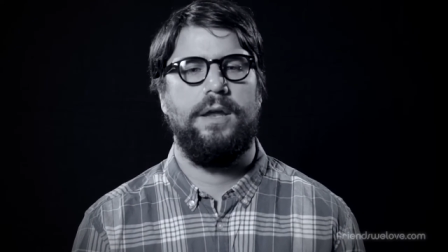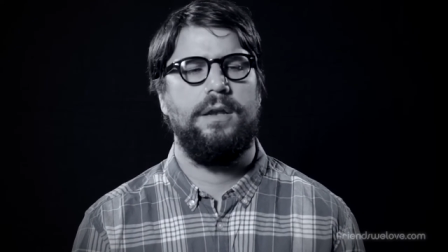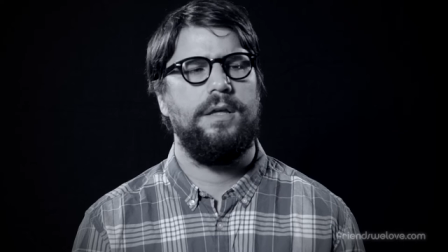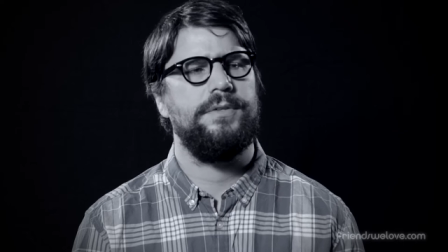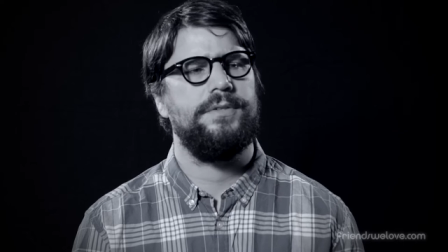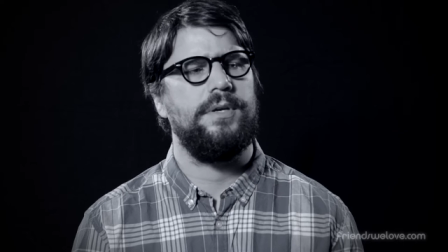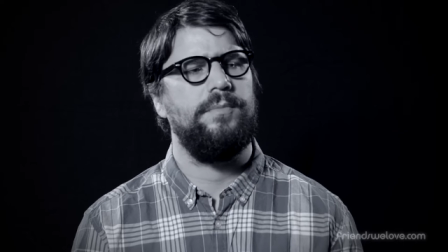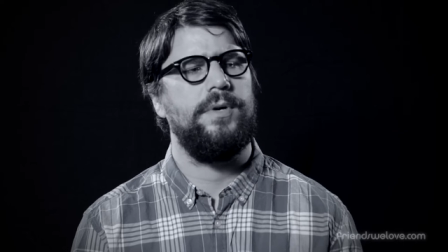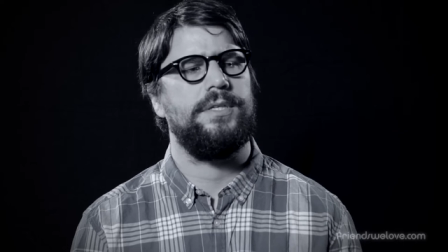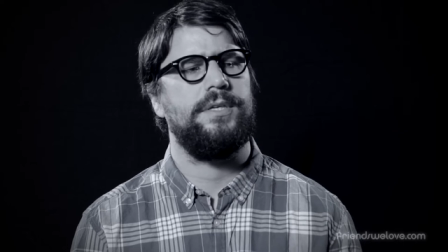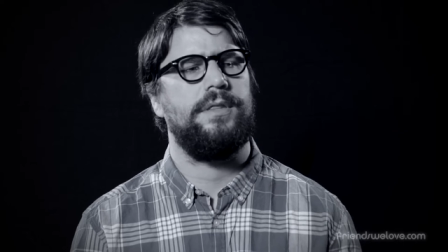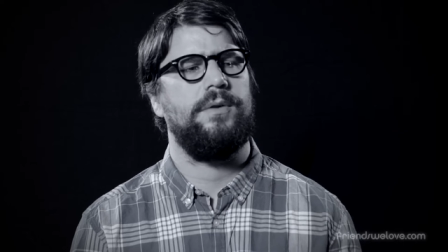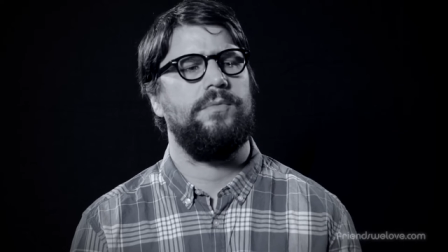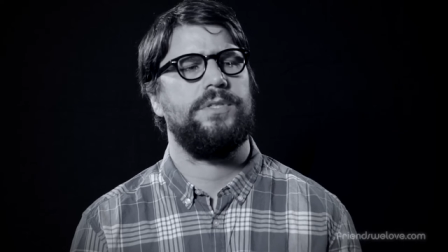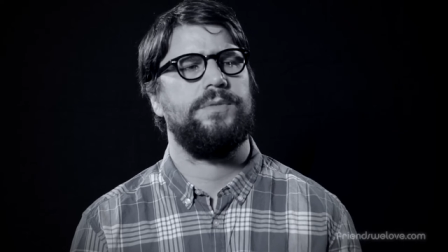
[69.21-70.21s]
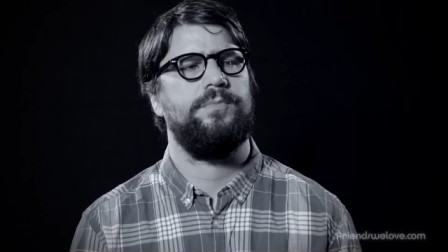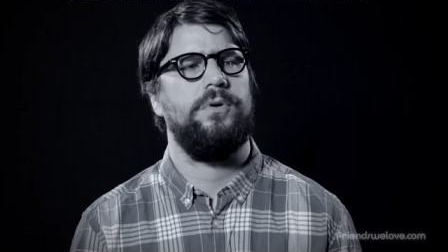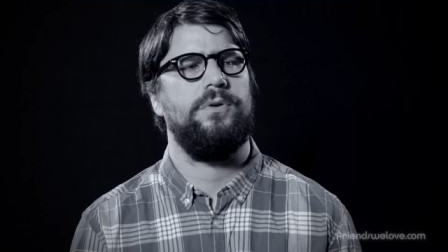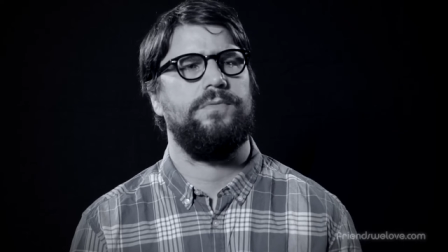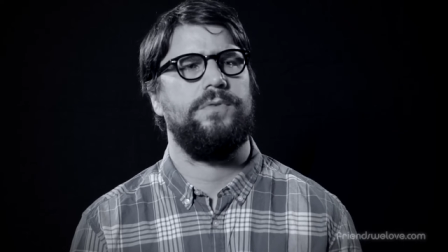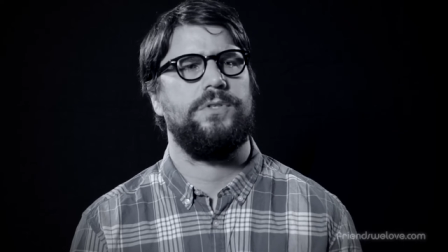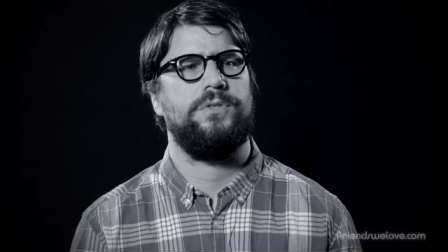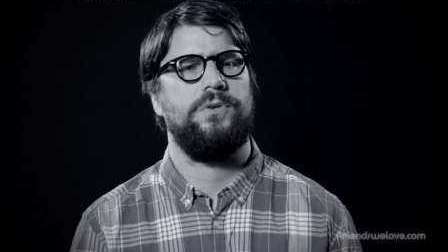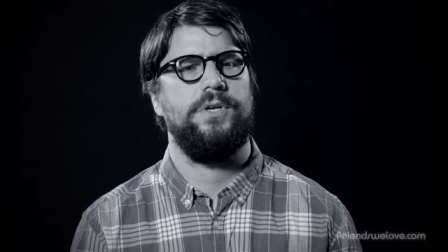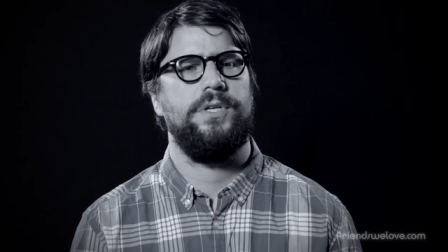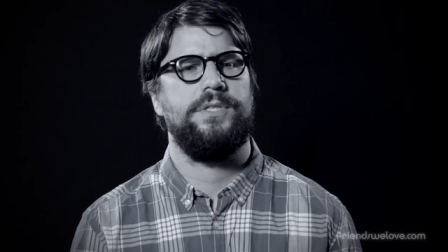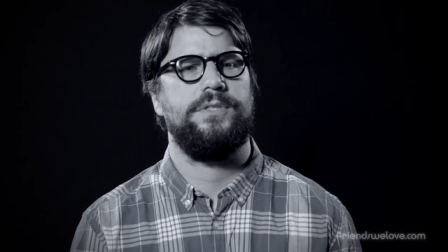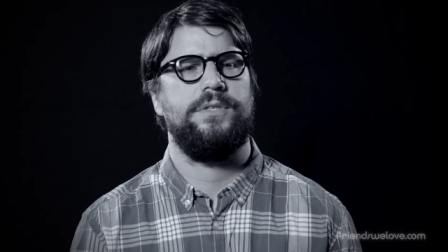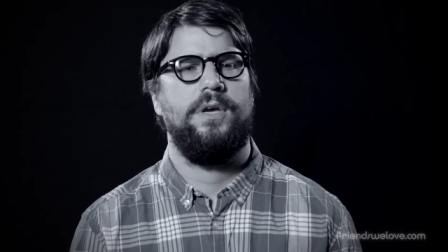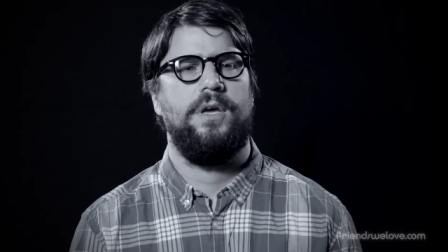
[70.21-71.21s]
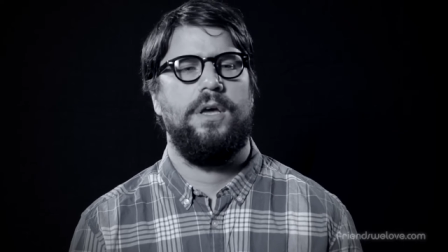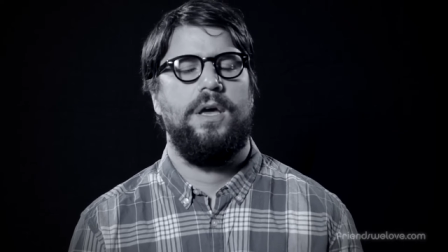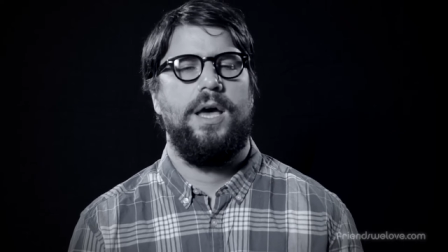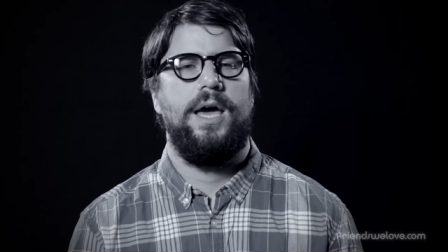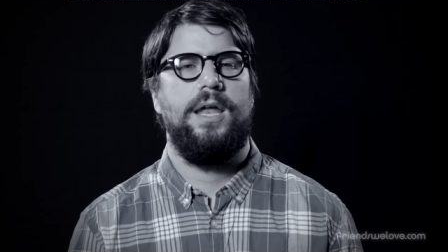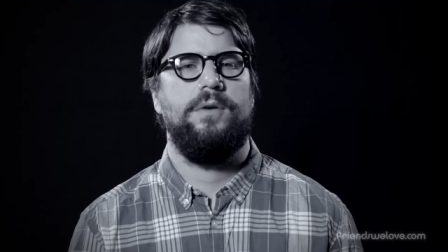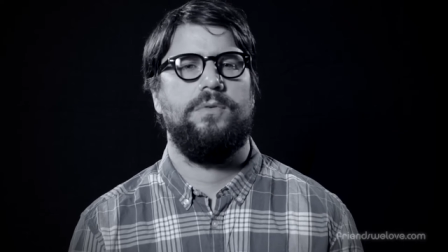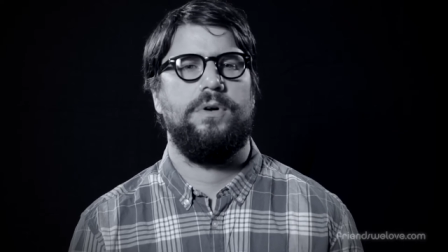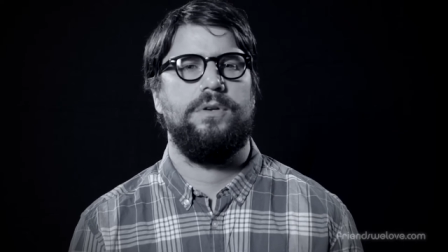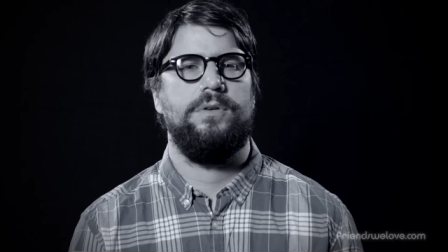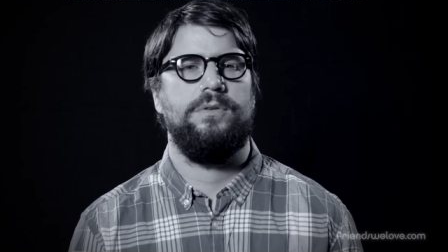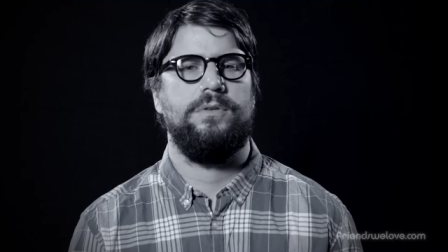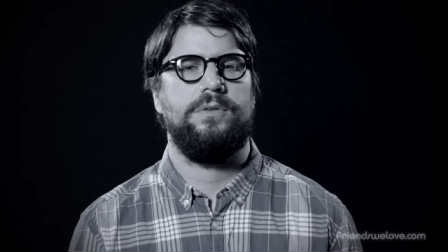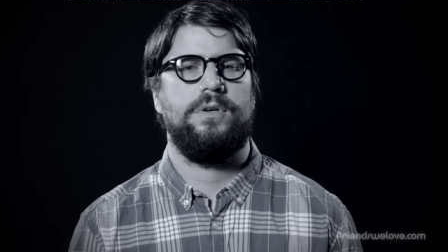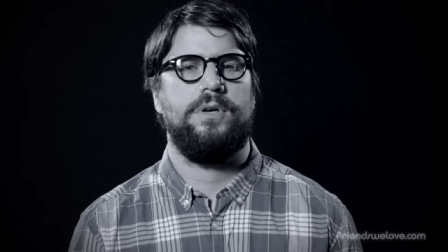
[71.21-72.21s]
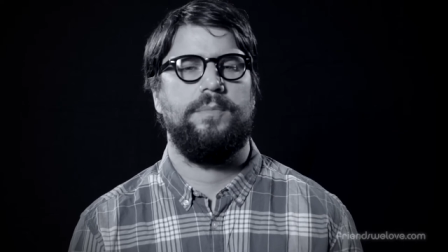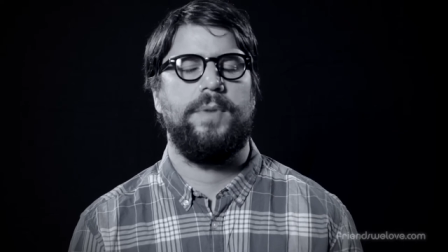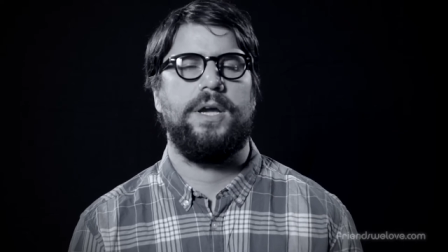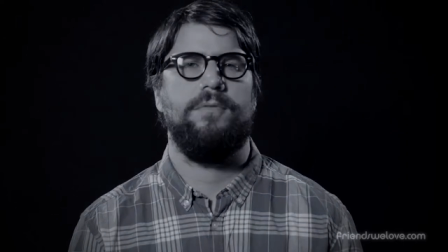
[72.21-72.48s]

And in some ways, I think we're spoiled for choice. Anyone can make a